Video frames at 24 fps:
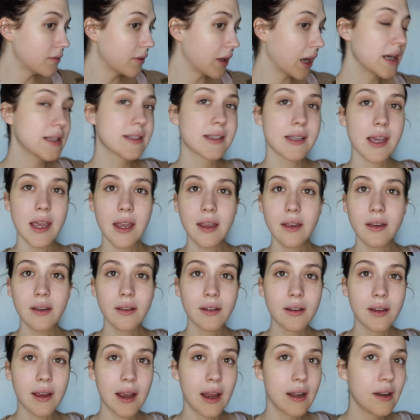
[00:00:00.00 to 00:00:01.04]
It's like
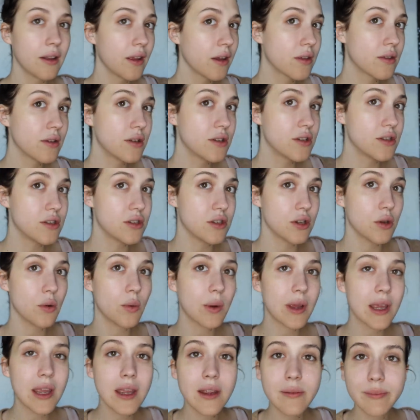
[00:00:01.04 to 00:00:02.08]
kind of like the
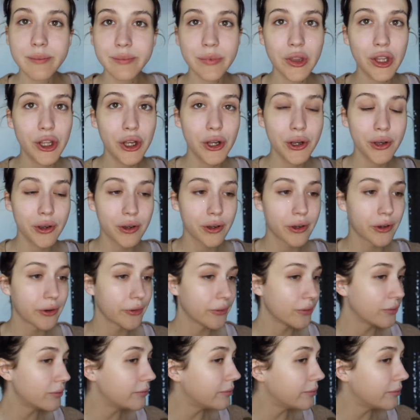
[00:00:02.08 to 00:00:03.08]
dewy look,